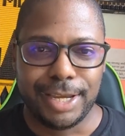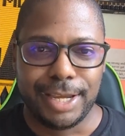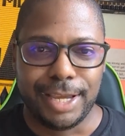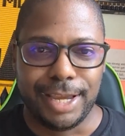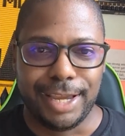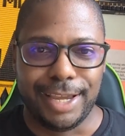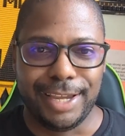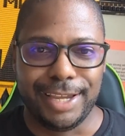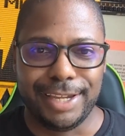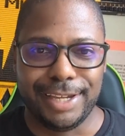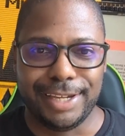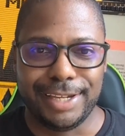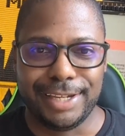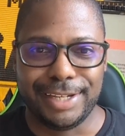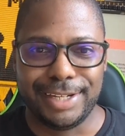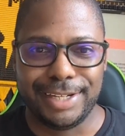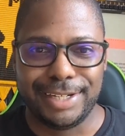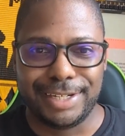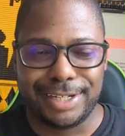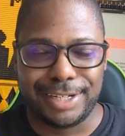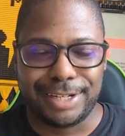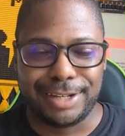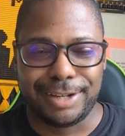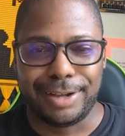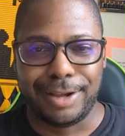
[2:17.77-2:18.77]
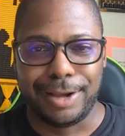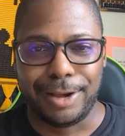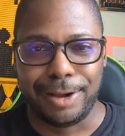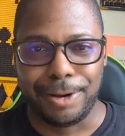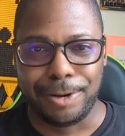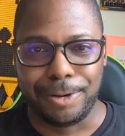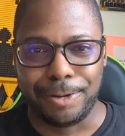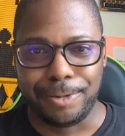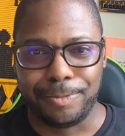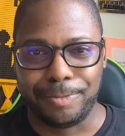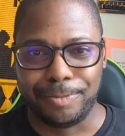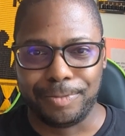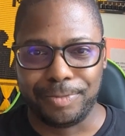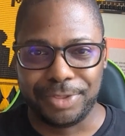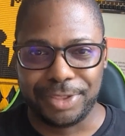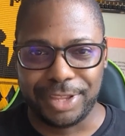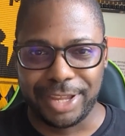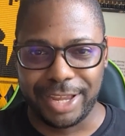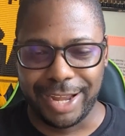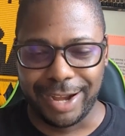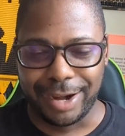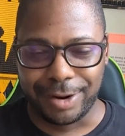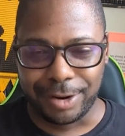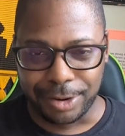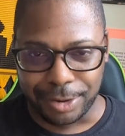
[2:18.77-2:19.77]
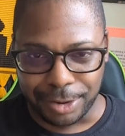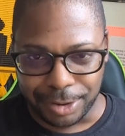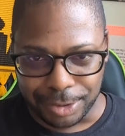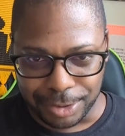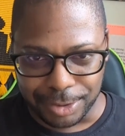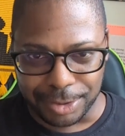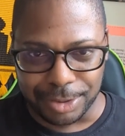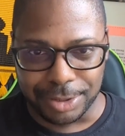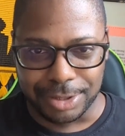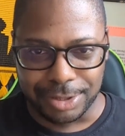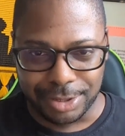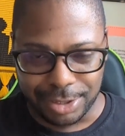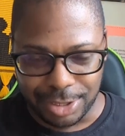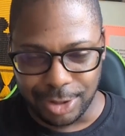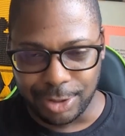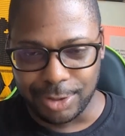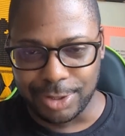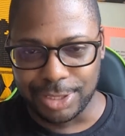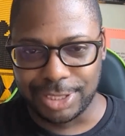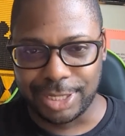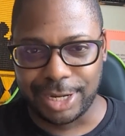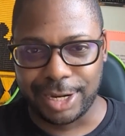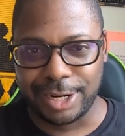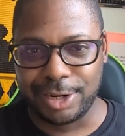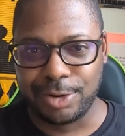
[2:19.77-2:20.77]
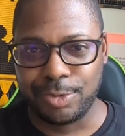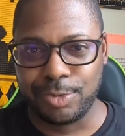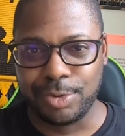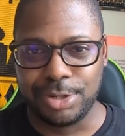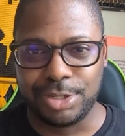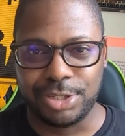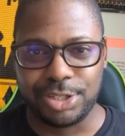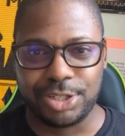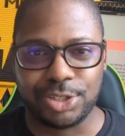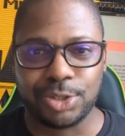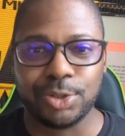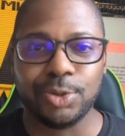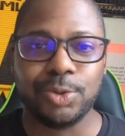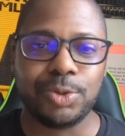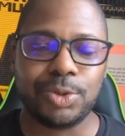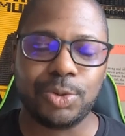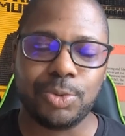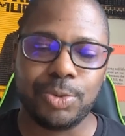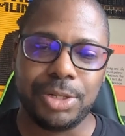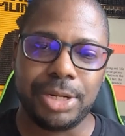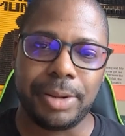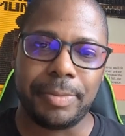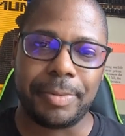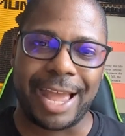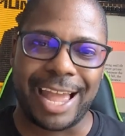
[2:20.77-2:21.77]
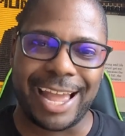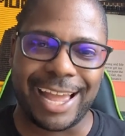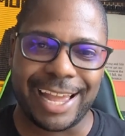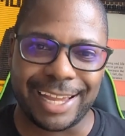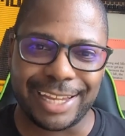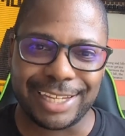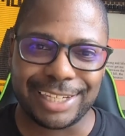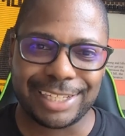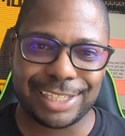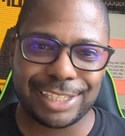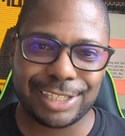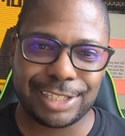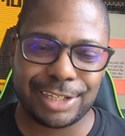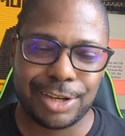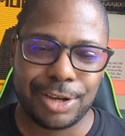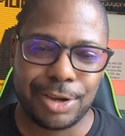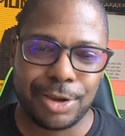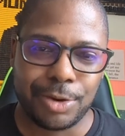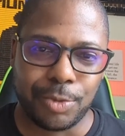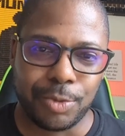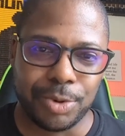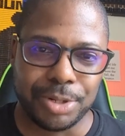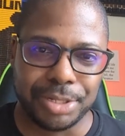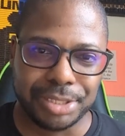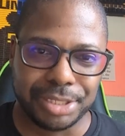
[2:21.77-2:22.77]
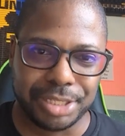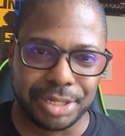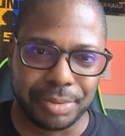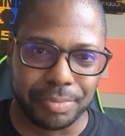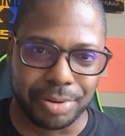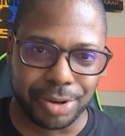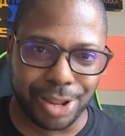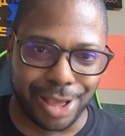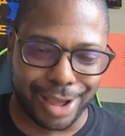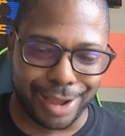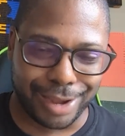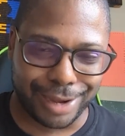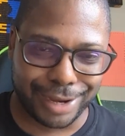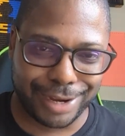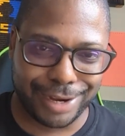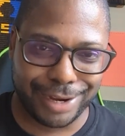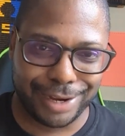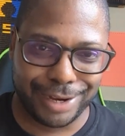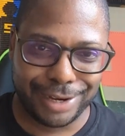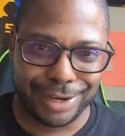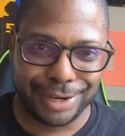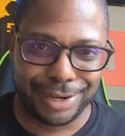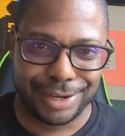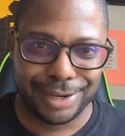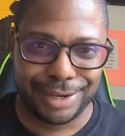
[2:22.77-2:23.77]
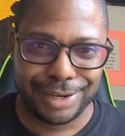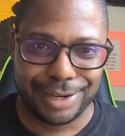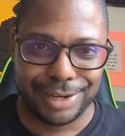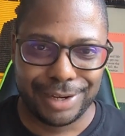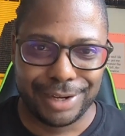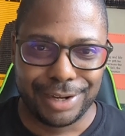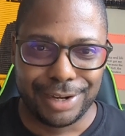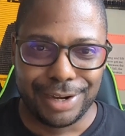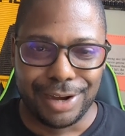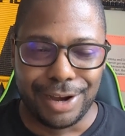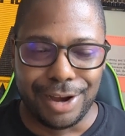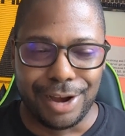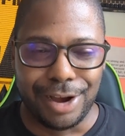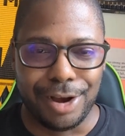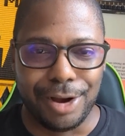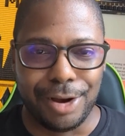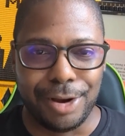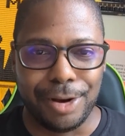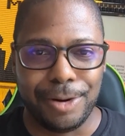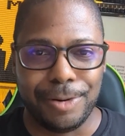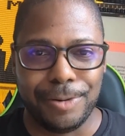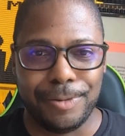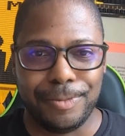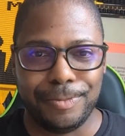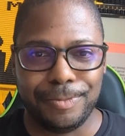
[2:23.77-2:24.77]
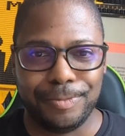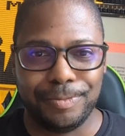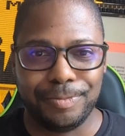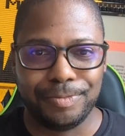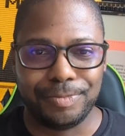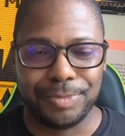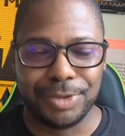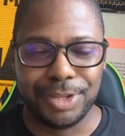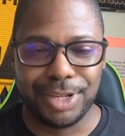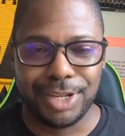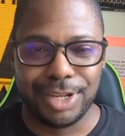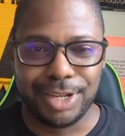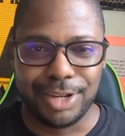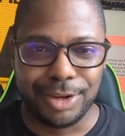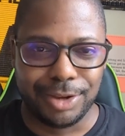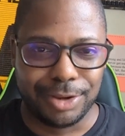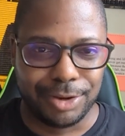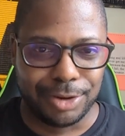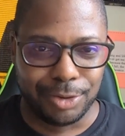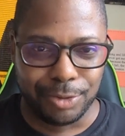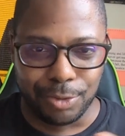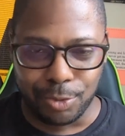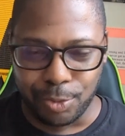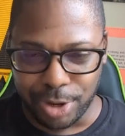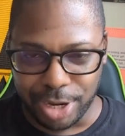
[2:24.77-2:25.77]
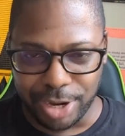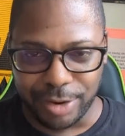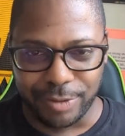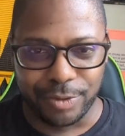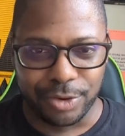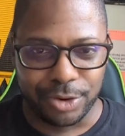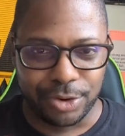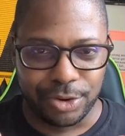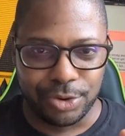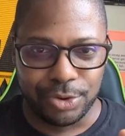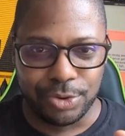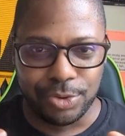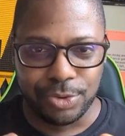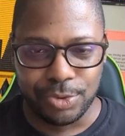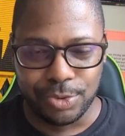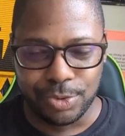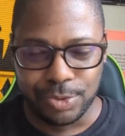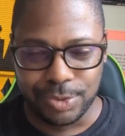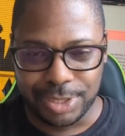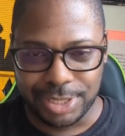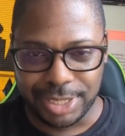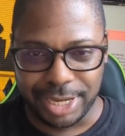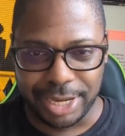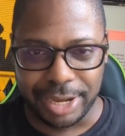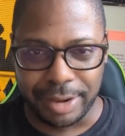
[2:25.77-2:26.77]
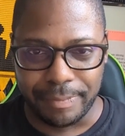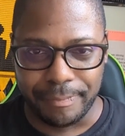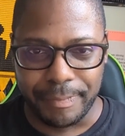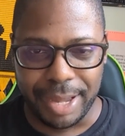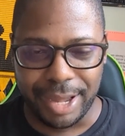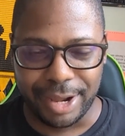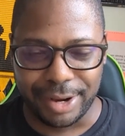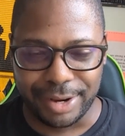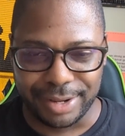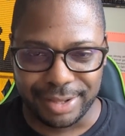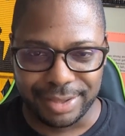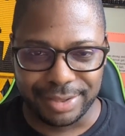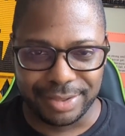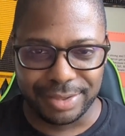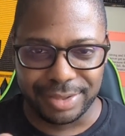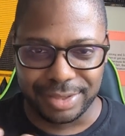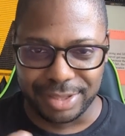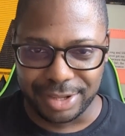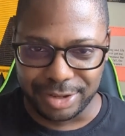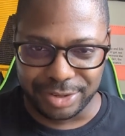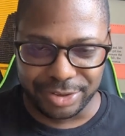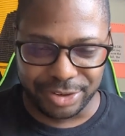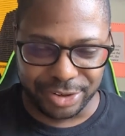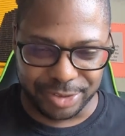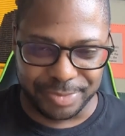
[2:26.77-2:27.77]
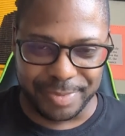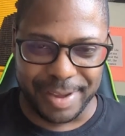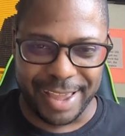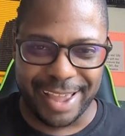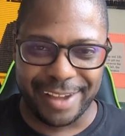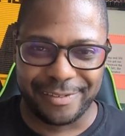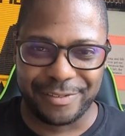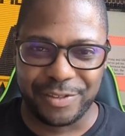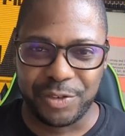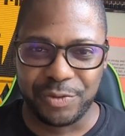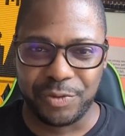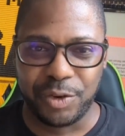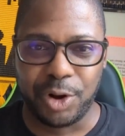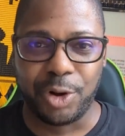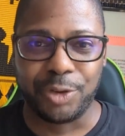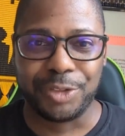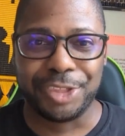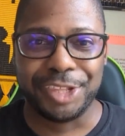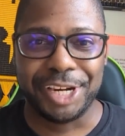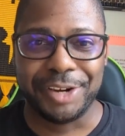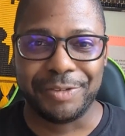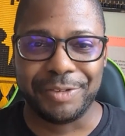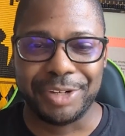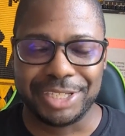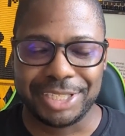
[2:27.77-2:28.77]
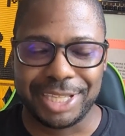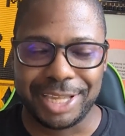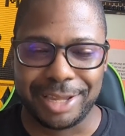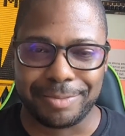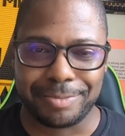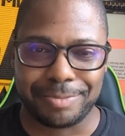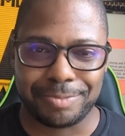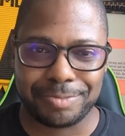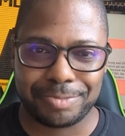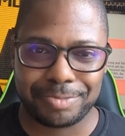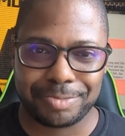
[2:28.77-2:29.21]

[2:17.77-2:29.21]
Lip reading: And they are, deciding when to shoot, when to pass, when to block. Um, Whatever you say about it, there's math involved at every step.